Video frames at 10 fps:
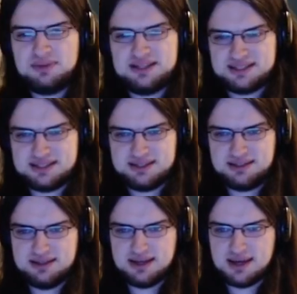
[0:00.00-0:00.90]
but
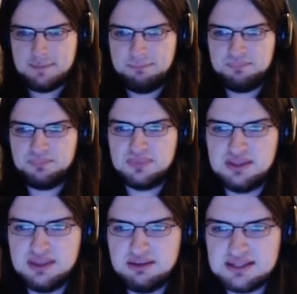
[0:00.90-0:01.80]

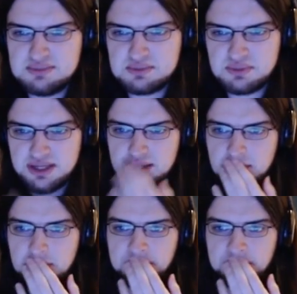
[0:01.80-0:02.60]
the theory seems pretty good.